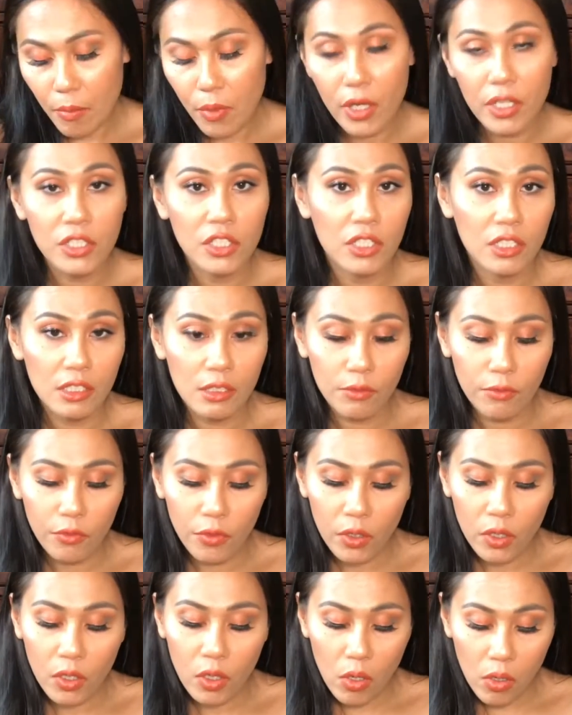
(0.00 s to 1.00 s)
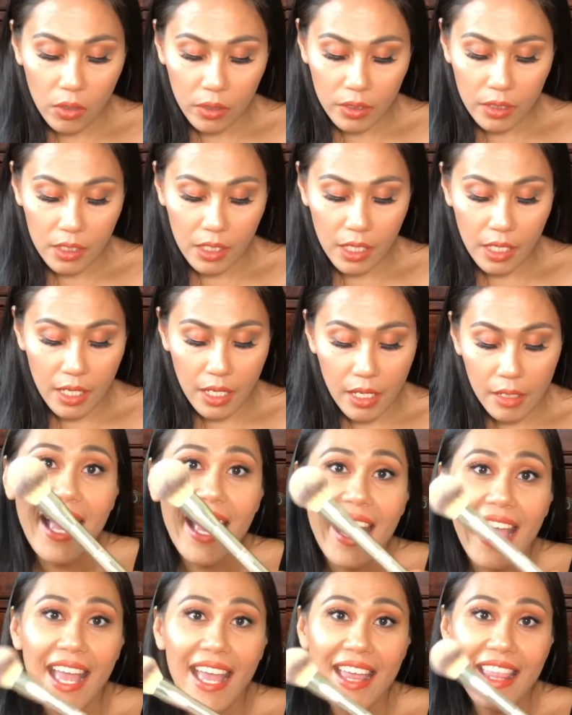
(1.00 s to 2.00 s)
Brushes for Ulta
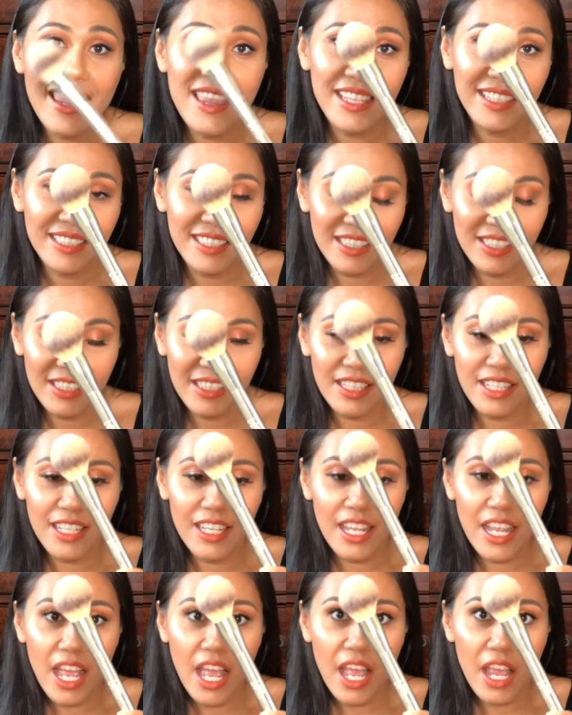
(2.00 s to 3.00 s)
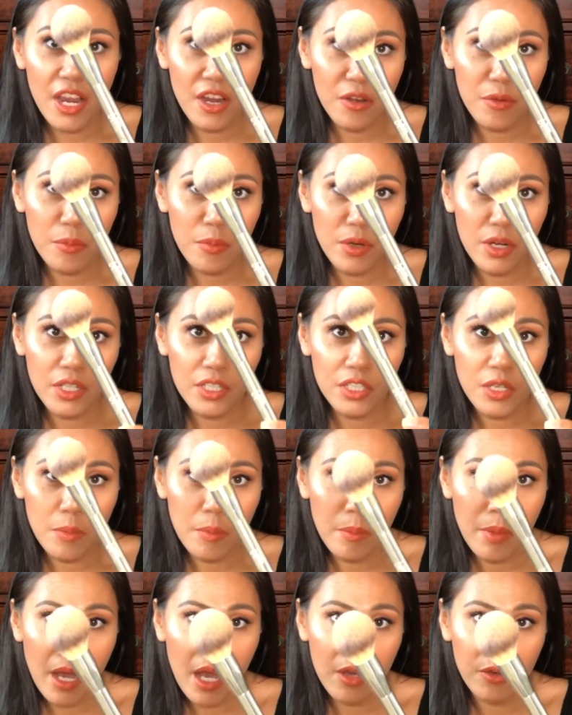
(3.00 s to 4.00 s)
and this is the airbrush
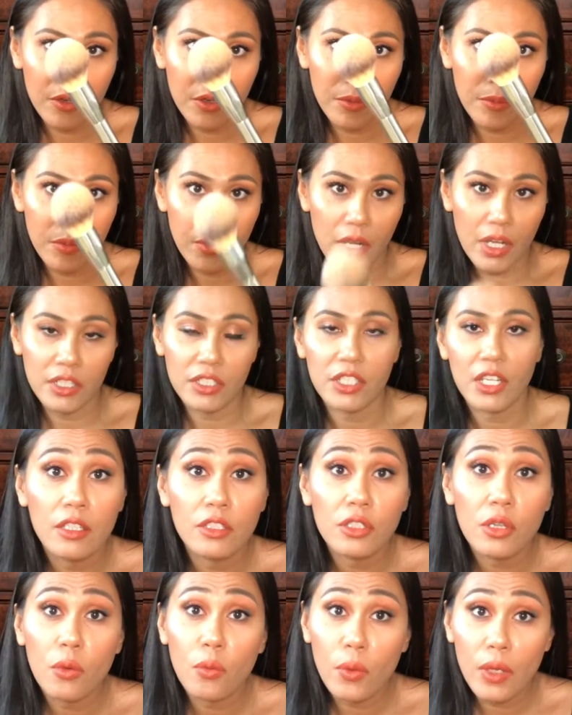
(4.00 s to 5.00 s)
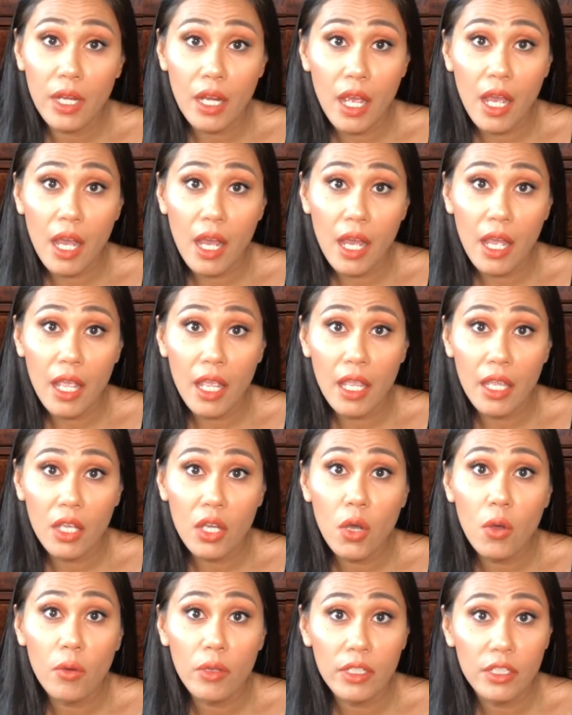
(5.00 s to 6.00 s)
powder brush so when I
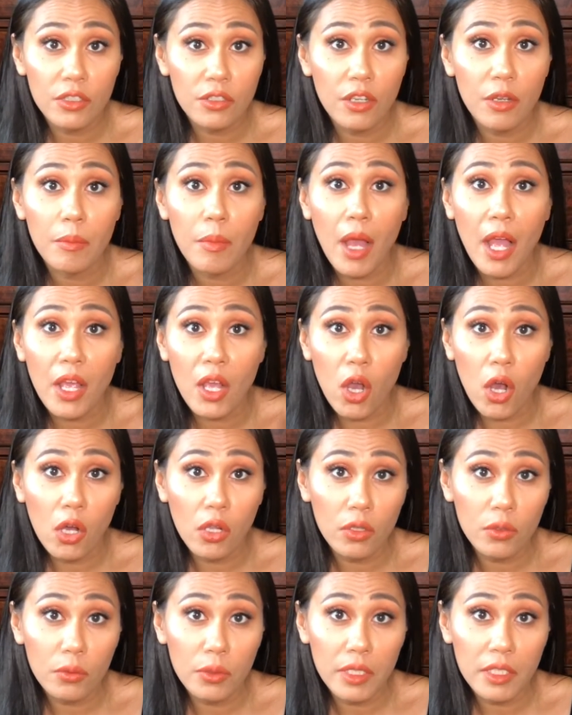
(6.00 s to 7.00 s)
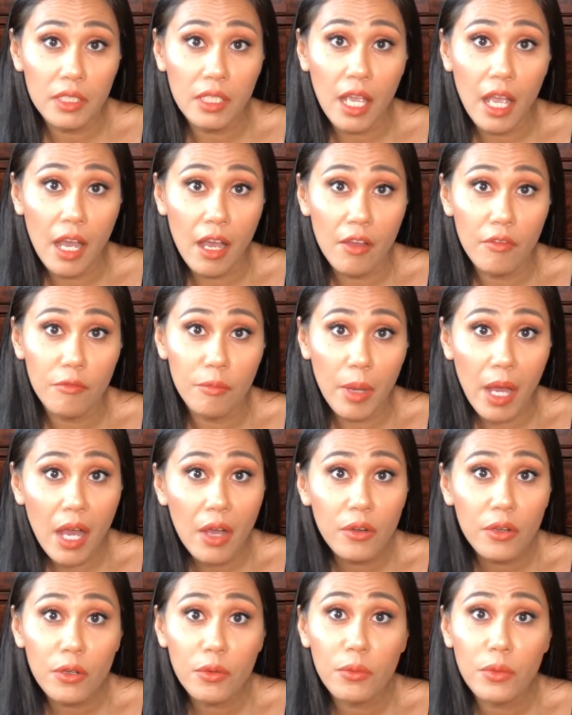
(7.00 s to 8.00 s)
go on a trip I always have
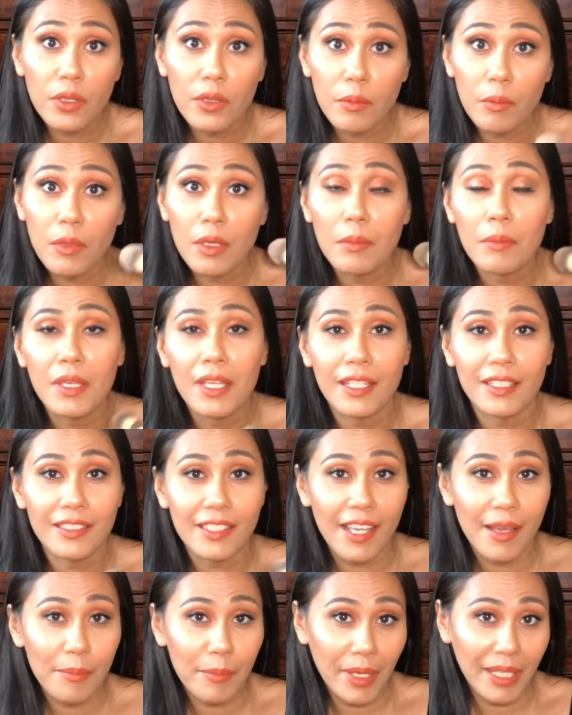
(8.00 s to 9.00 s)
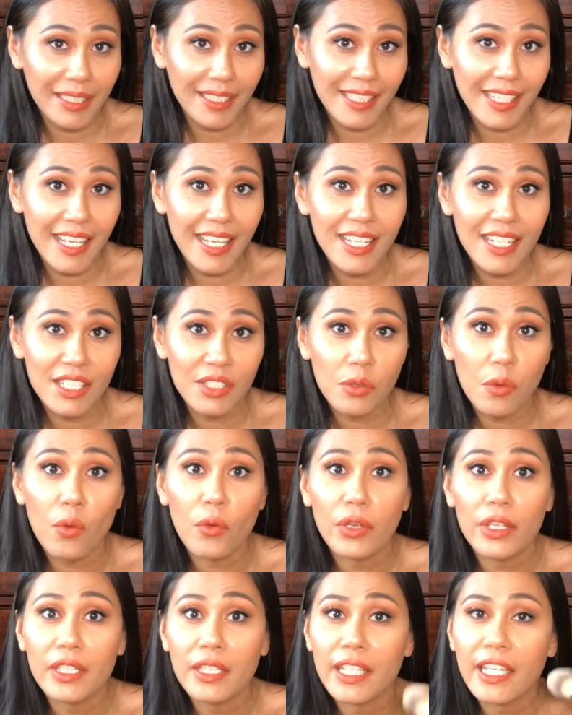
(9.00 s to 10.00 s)
powder with me because my skin is
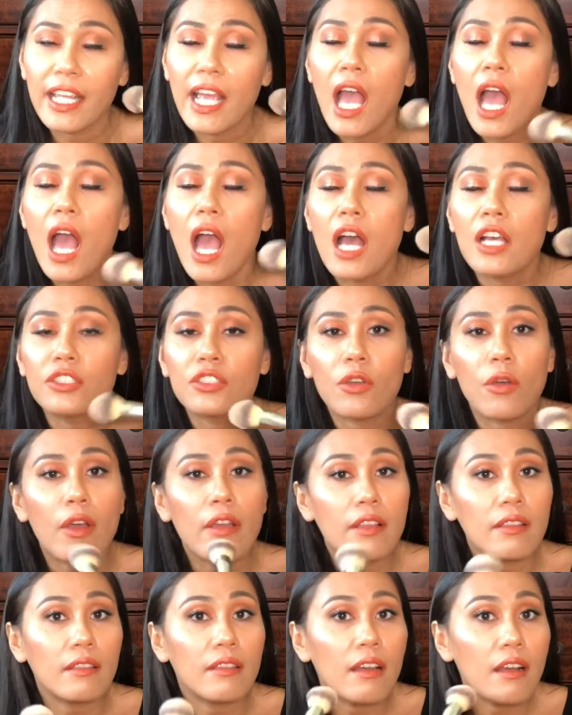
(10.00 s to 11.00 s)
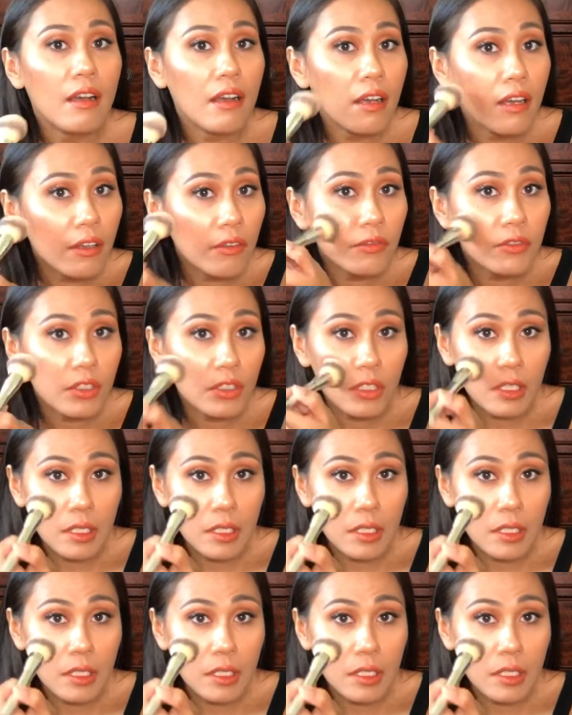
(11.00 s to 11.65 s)
oily so I love to